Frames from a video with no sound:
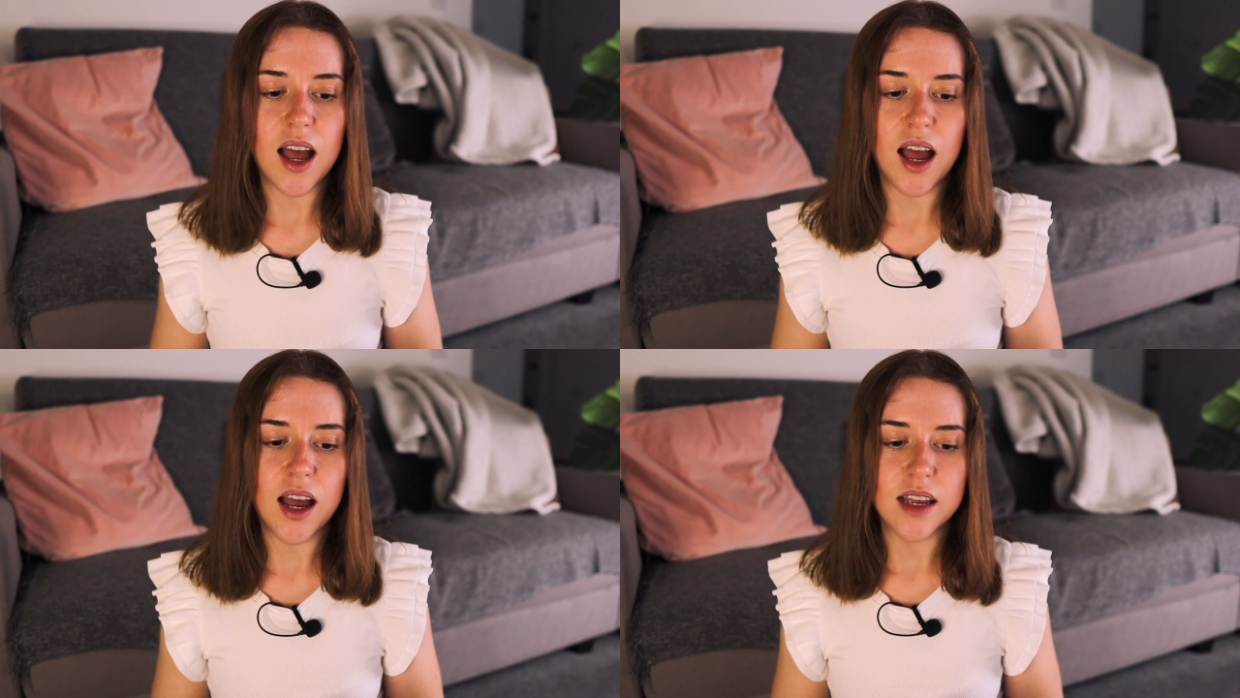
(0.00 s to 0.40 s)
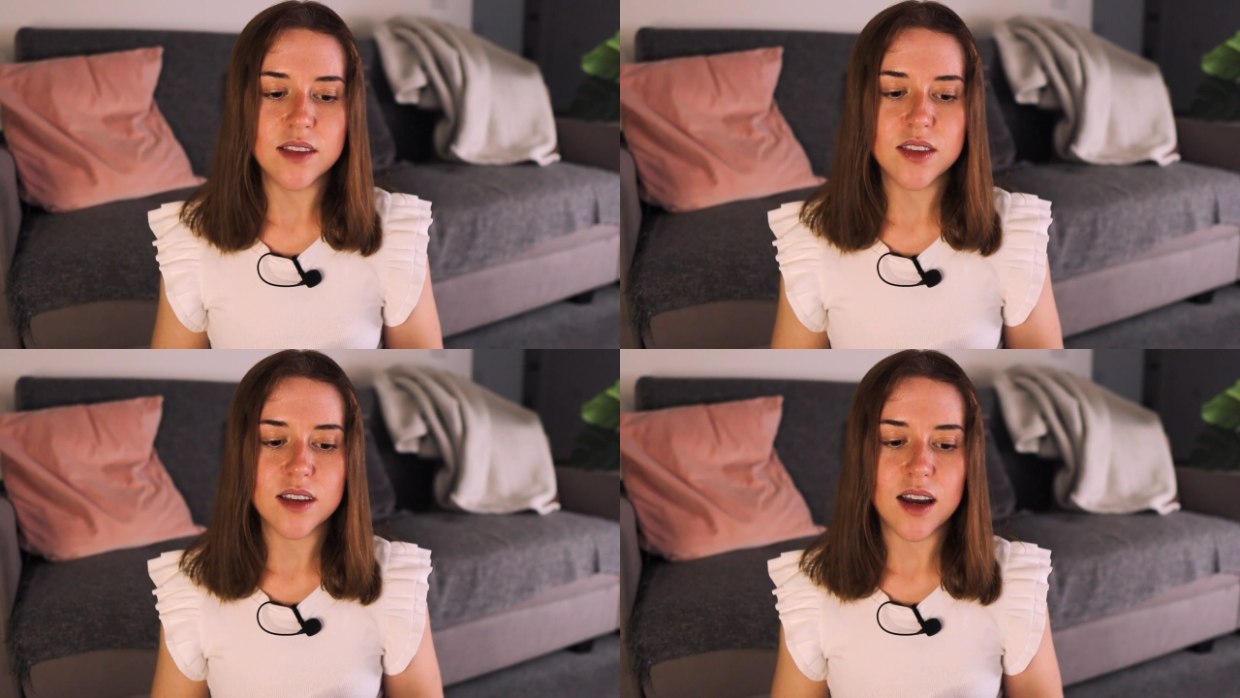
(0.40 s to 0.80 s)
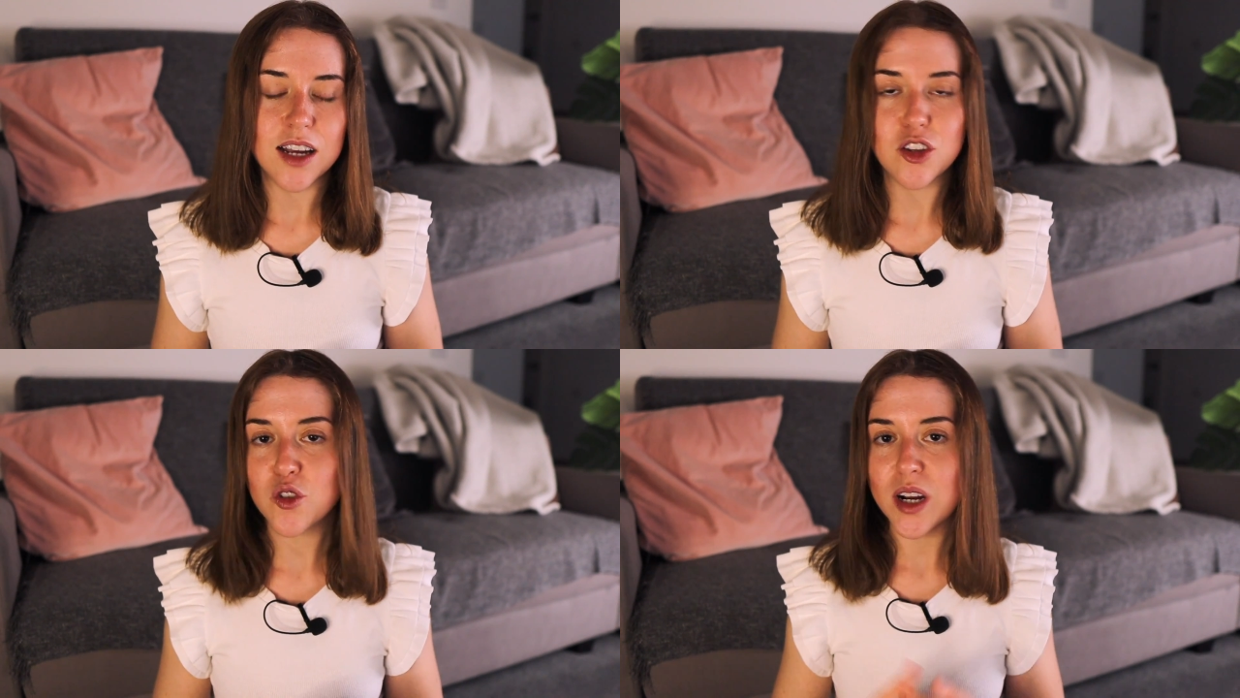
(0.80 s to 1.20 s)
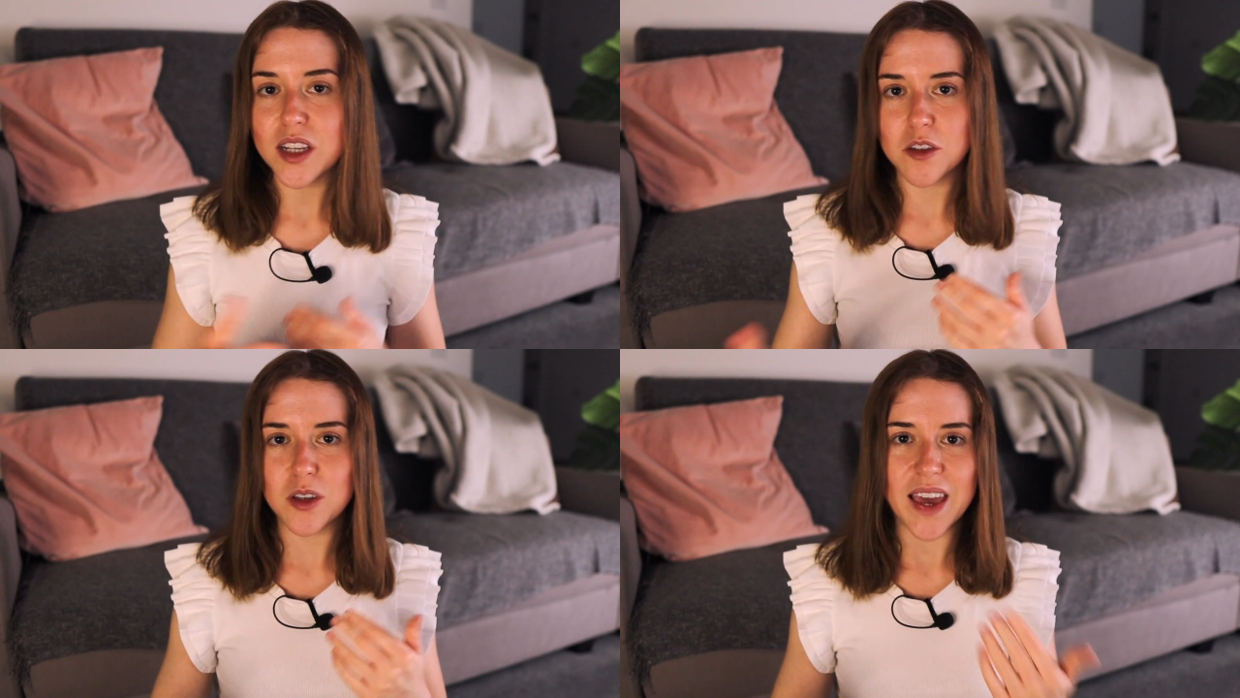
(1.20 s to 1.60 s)
and I
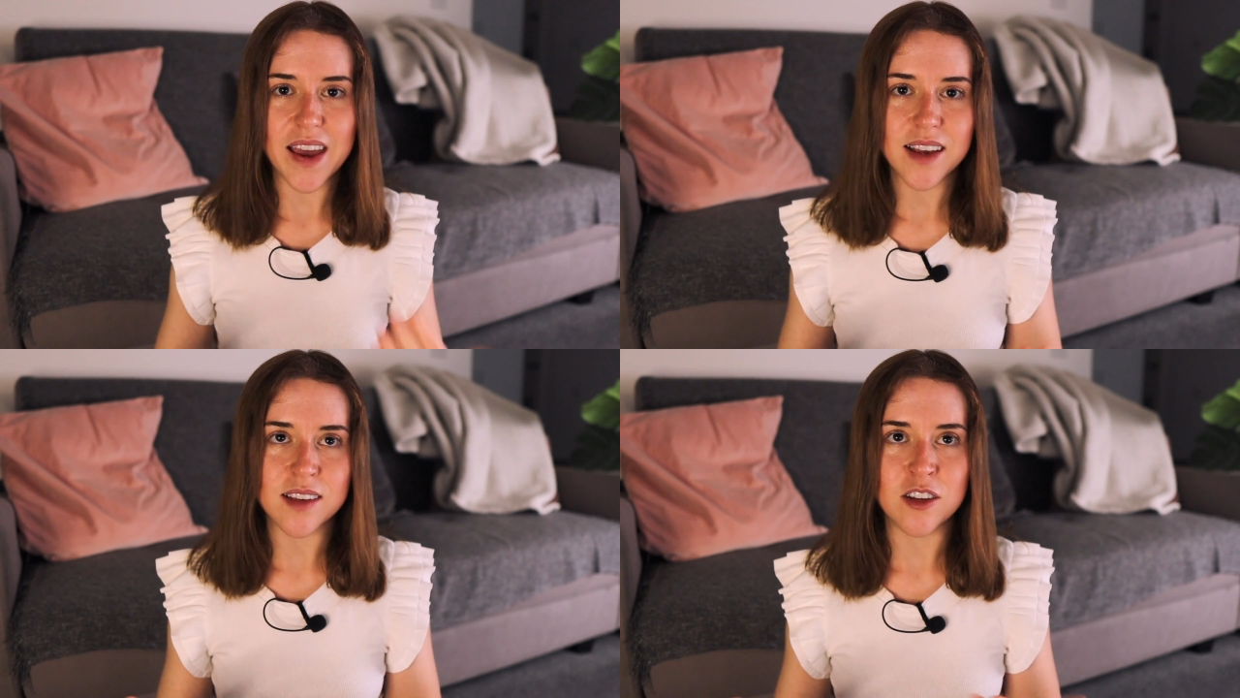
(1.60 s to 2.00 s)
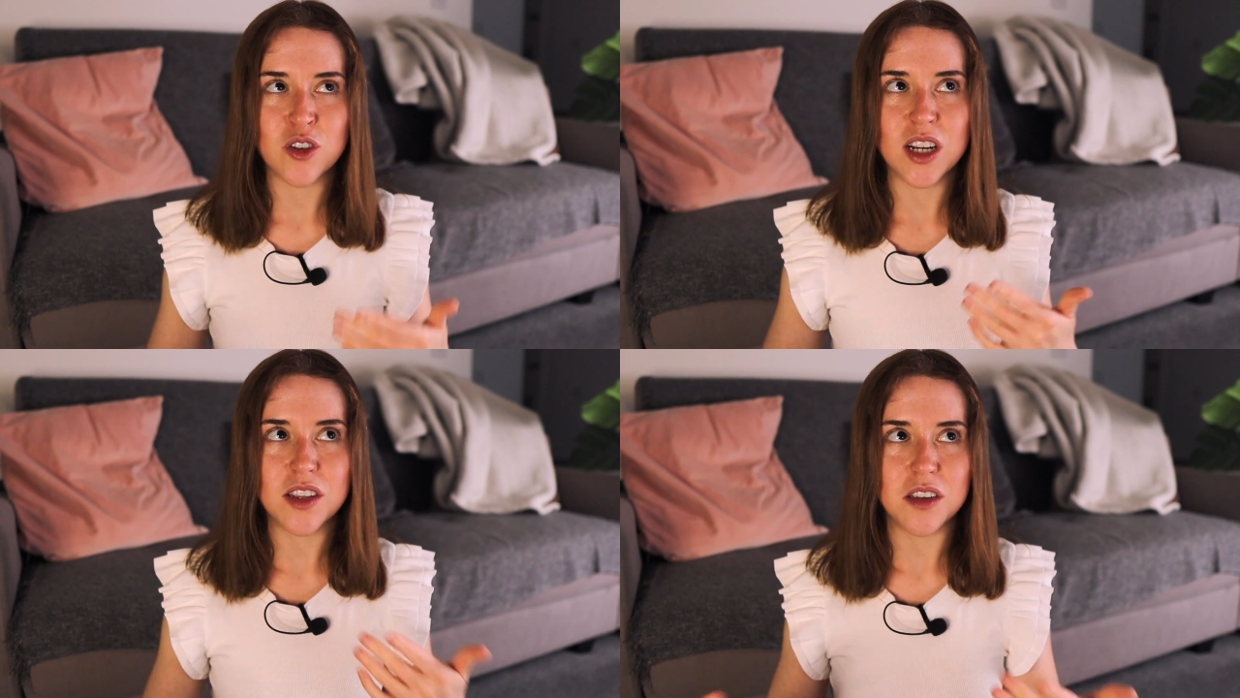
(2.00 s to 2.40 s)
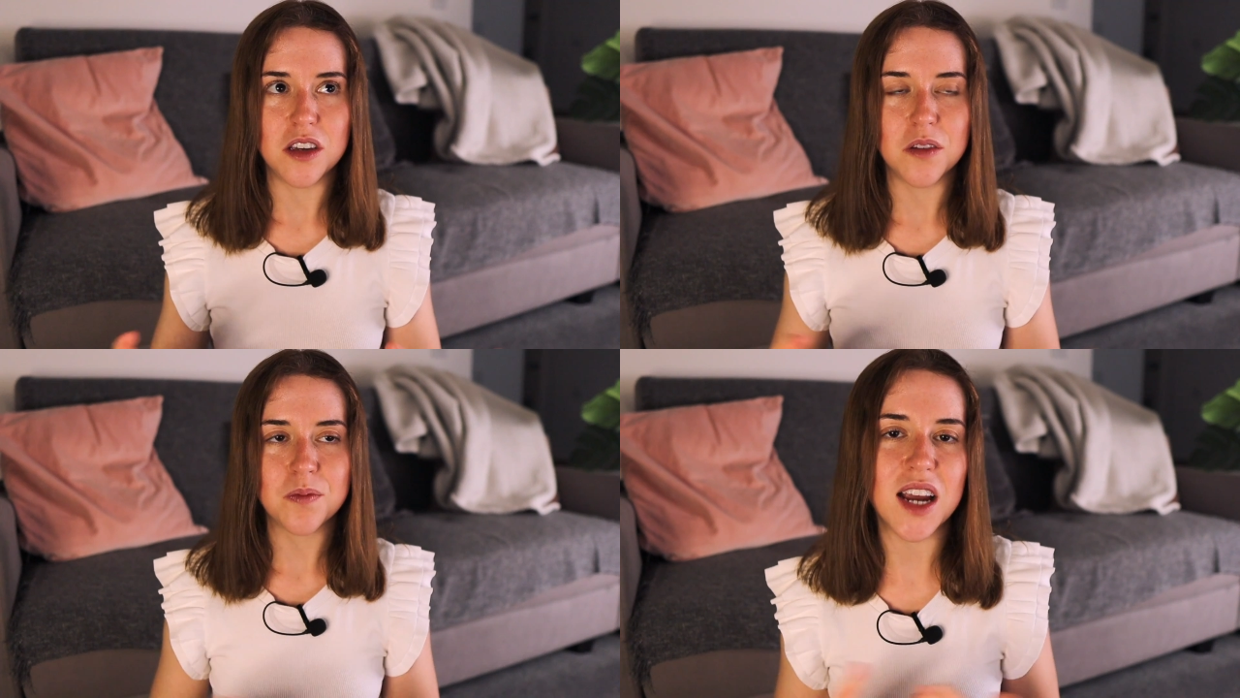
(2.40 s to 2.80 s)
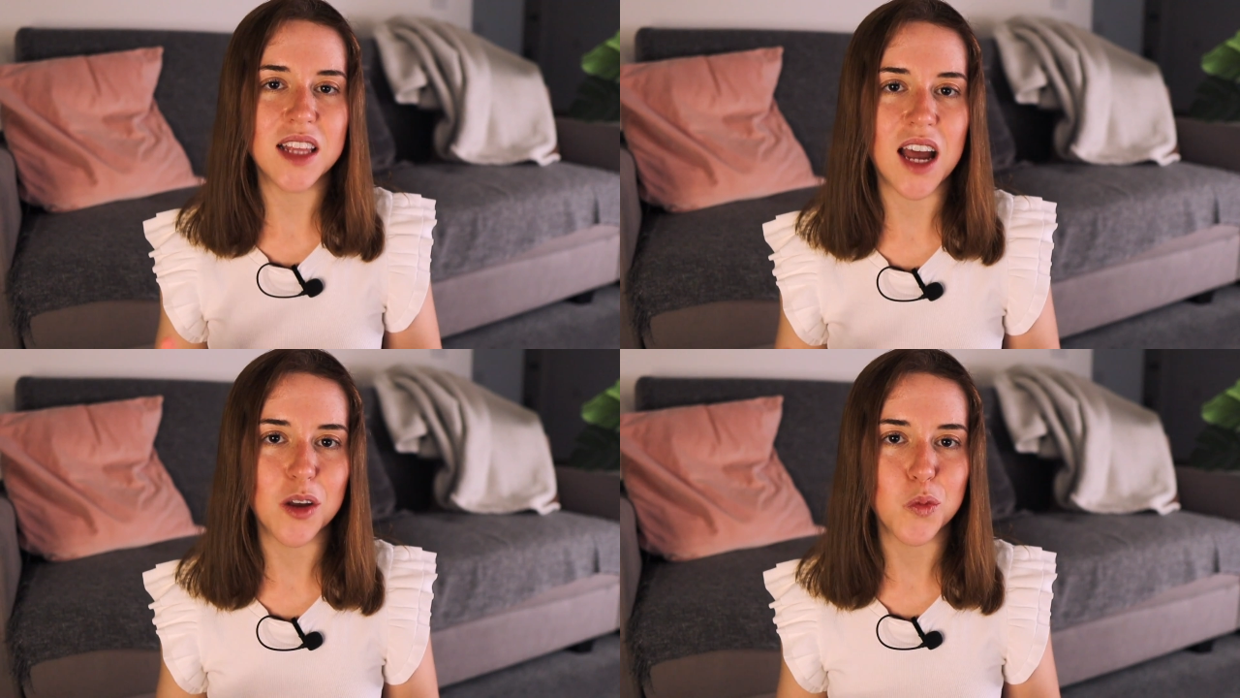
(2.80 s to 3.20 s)
tried to
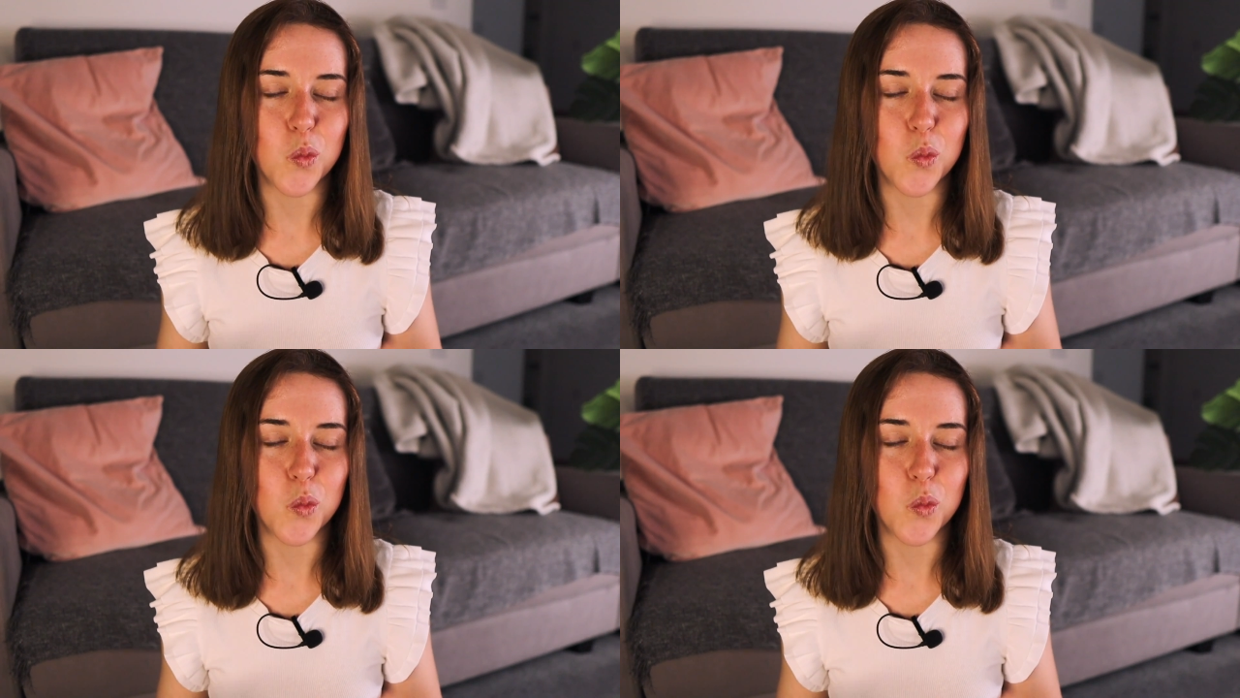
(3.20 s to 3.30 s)
find out